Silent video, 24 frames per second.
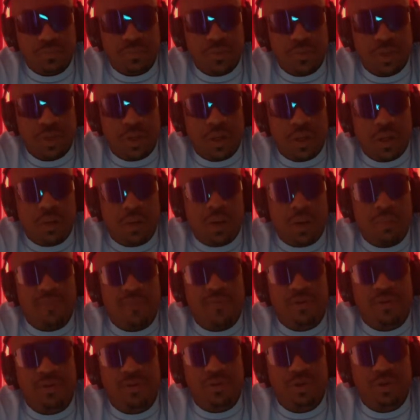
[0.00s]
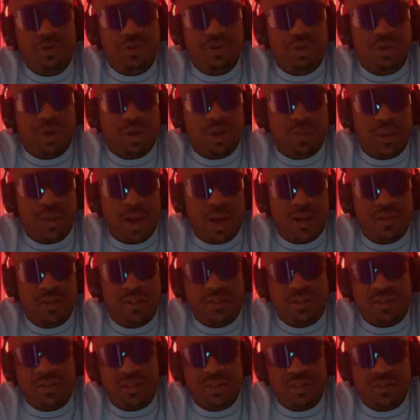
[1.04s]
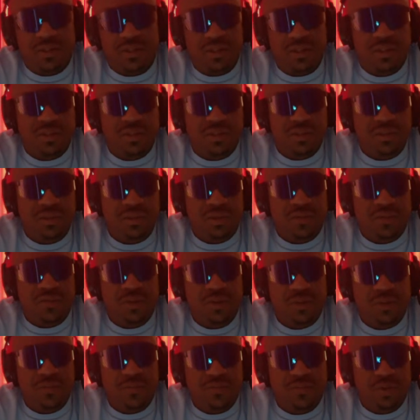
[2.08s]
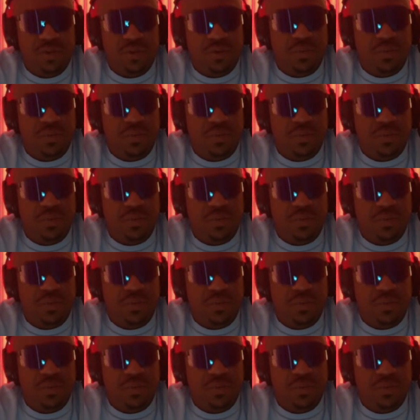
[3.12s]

right before school started back this a few